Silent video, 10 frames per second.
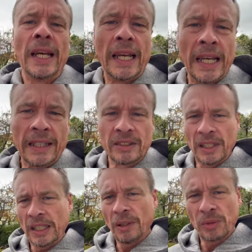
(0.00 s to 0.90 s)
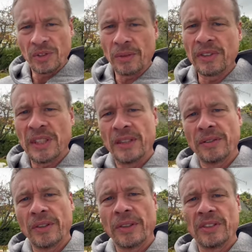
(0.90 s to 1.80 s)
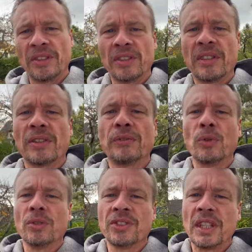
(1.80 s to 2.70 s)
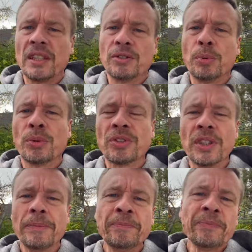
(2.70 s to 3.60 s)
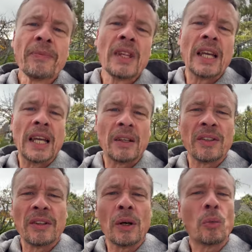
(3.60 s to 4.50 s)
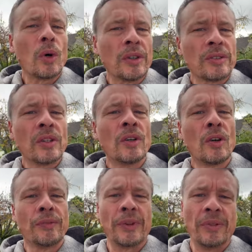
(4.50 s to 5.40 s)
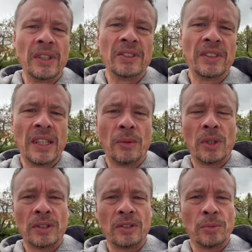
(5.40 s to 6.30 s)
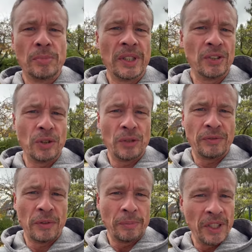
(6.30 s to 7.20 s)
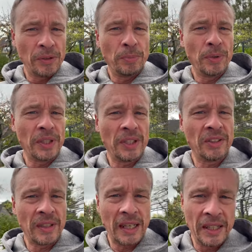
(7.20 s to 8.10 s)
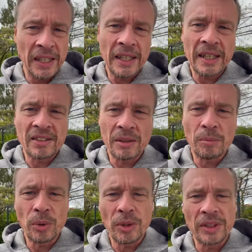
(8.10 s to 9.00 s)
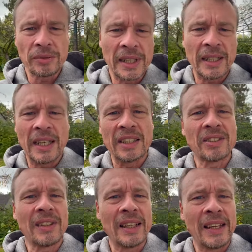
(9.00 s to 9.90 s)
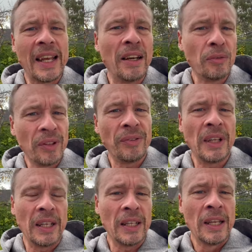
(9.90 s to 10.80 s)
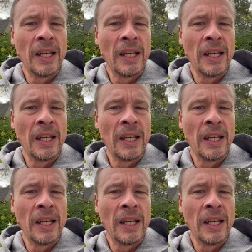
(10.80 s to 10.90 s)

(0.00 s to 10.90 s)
And he was obviously a very successful salesperson. And one of the things that I wanted to bring to you from this book is that he at some point realized that everything